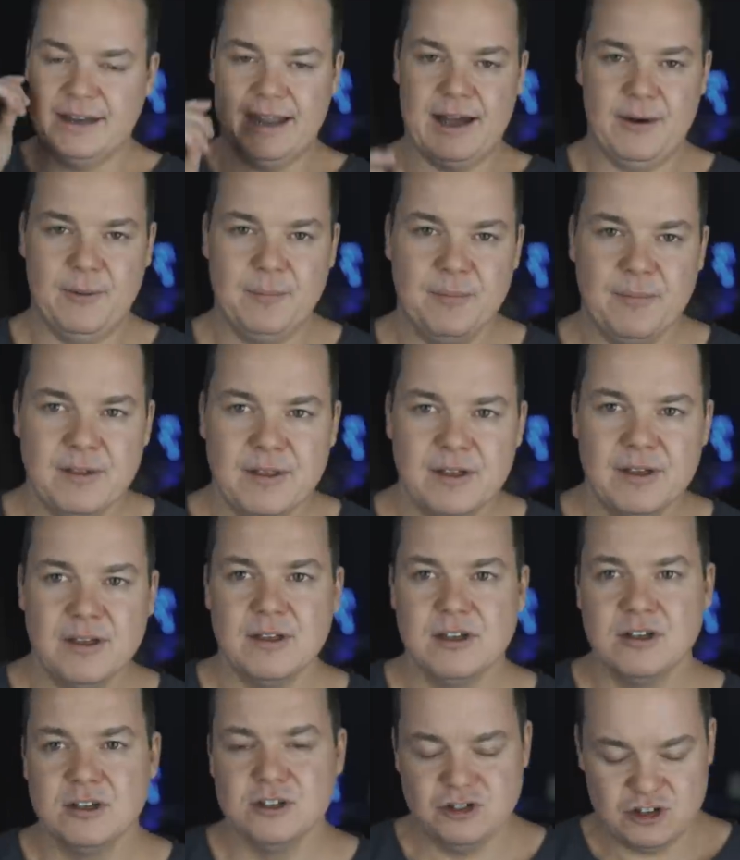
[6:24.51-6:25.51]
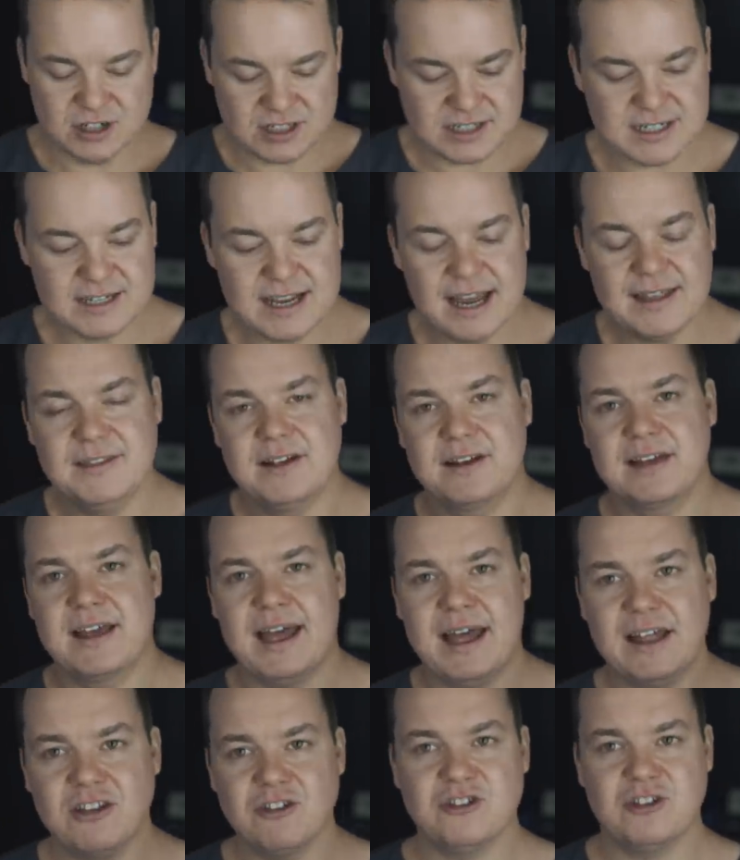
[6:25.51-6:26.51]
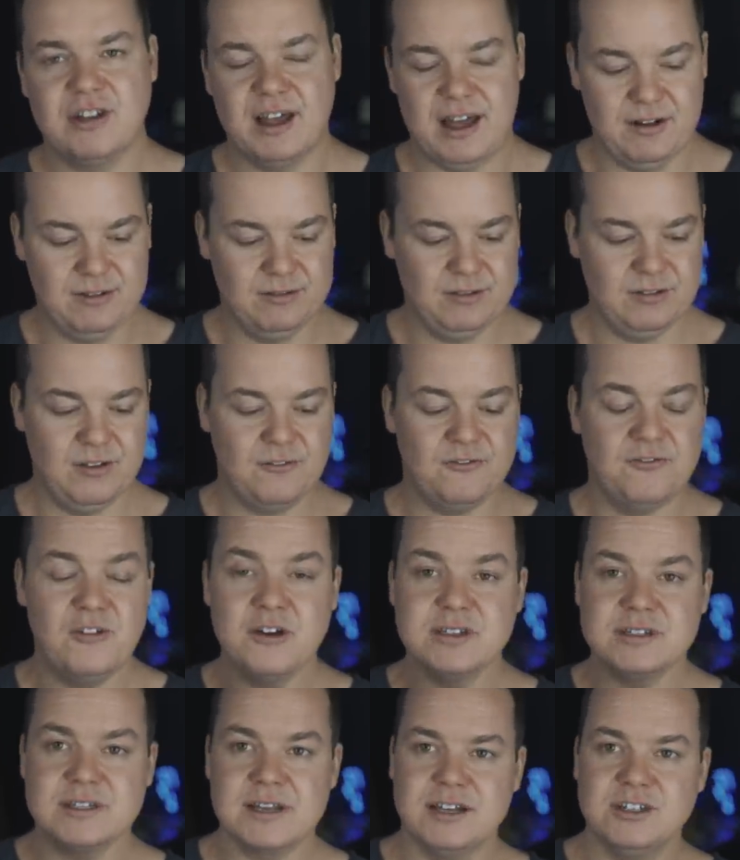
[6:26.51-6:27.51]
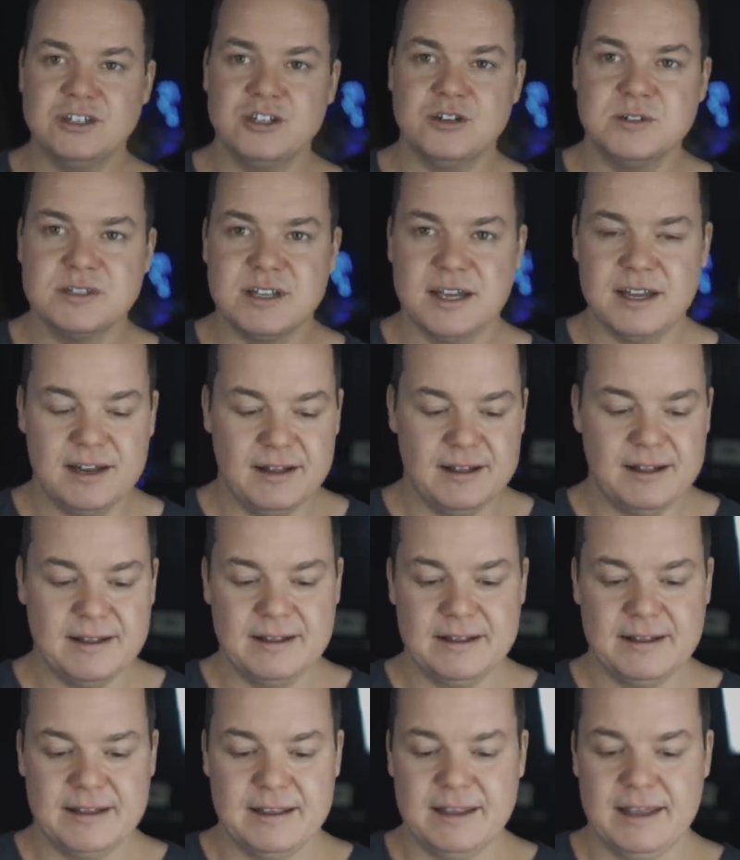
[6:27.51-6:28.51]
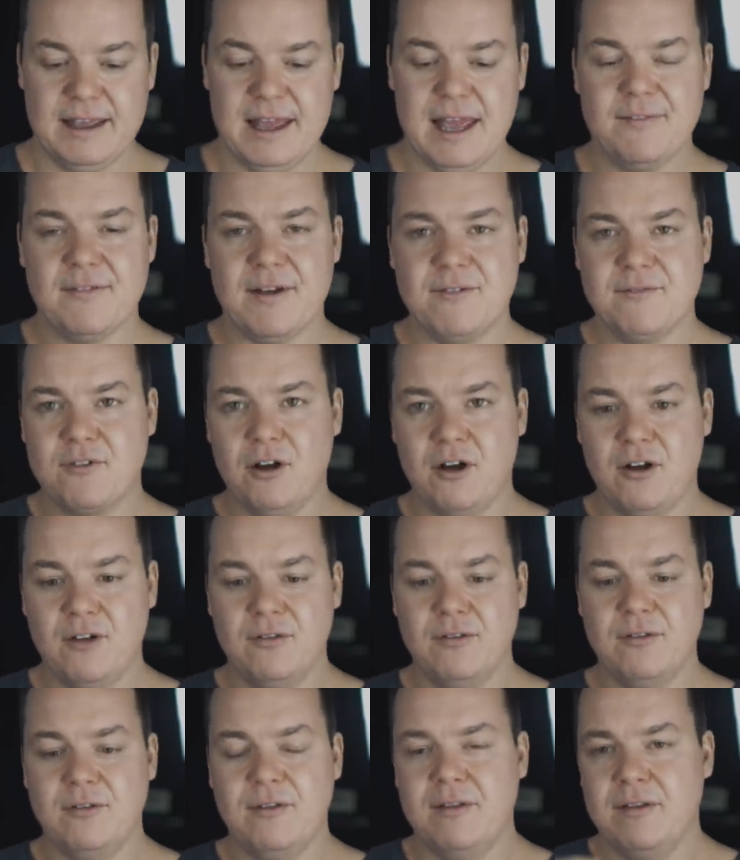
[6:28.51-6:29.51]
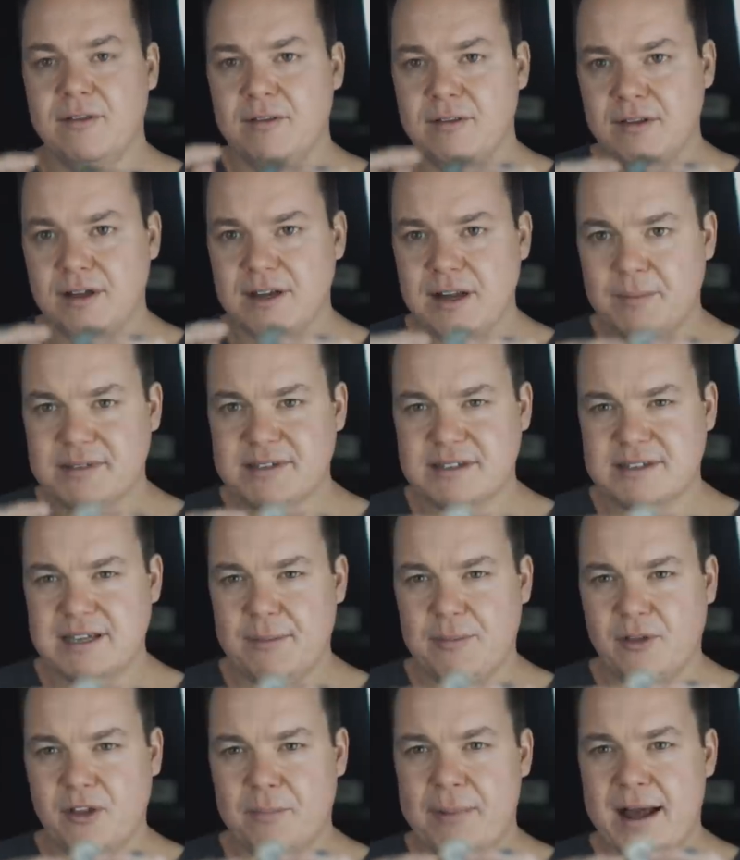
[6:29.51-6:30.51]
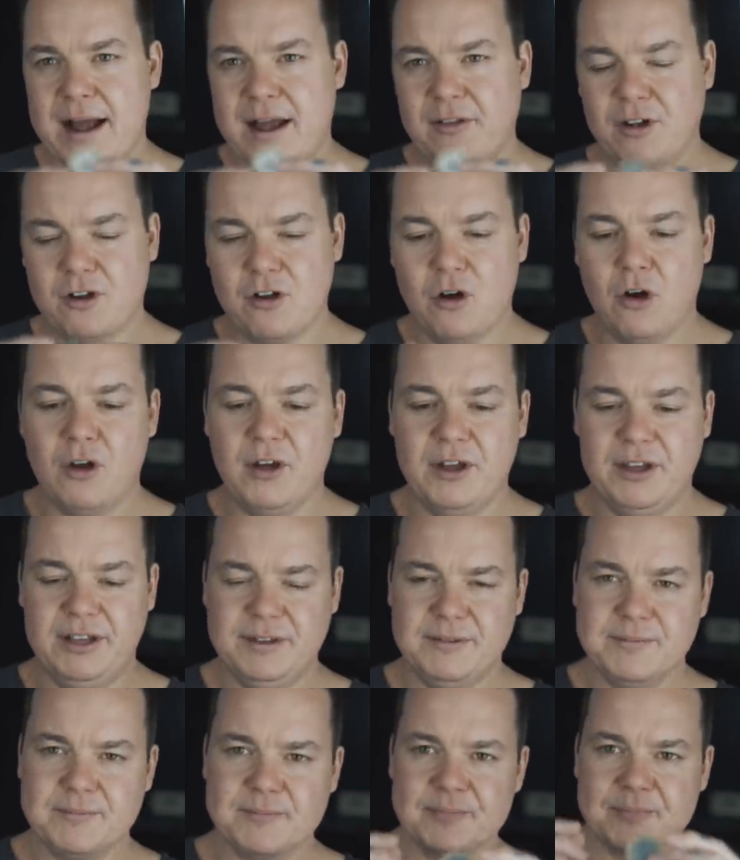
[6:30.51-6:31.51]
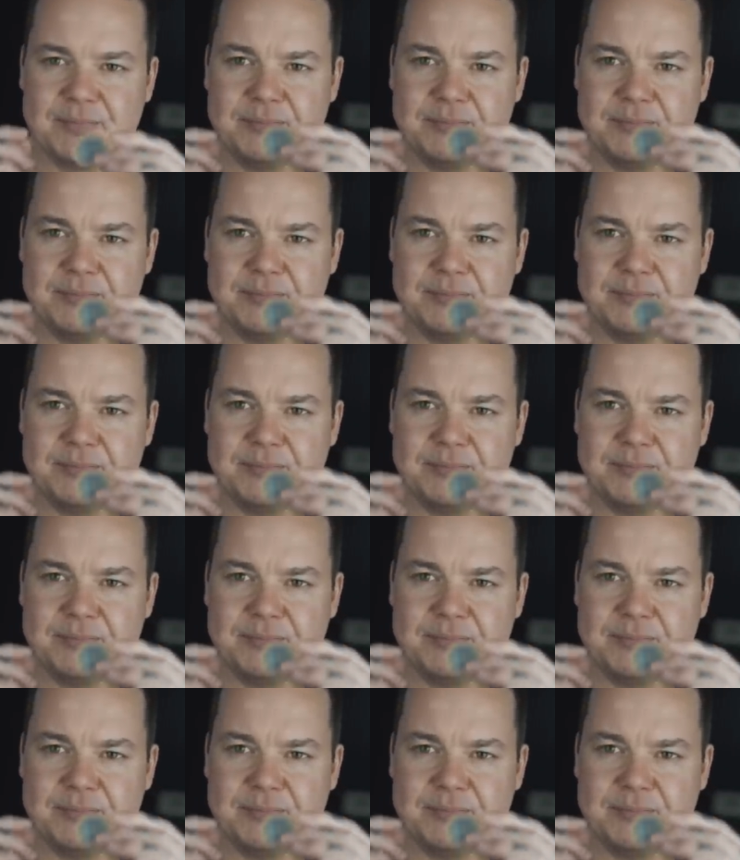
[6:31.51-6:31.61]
Now, just to get the catch down, the first thing I do is that if I've got the double stick tape on the back of the coin,